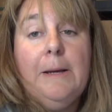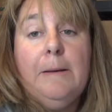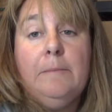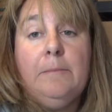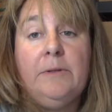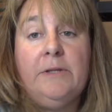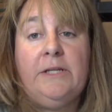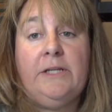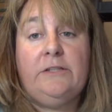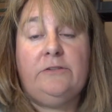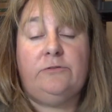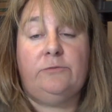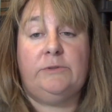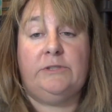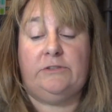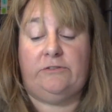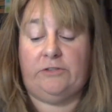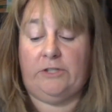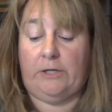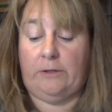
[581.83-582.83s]
please
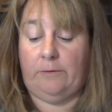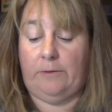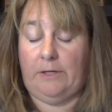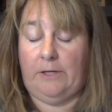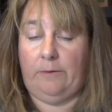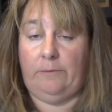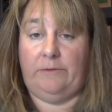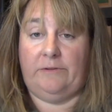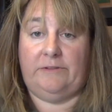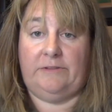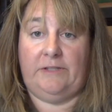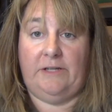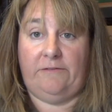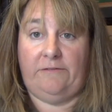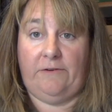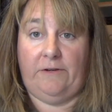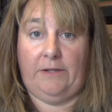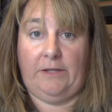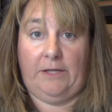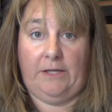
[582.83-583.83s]
reach out. I will
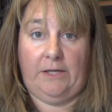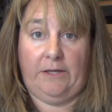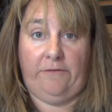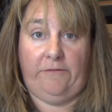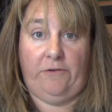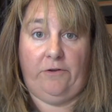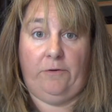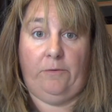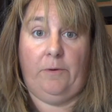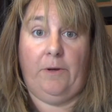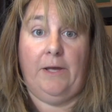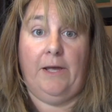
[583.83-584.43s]
definitely give you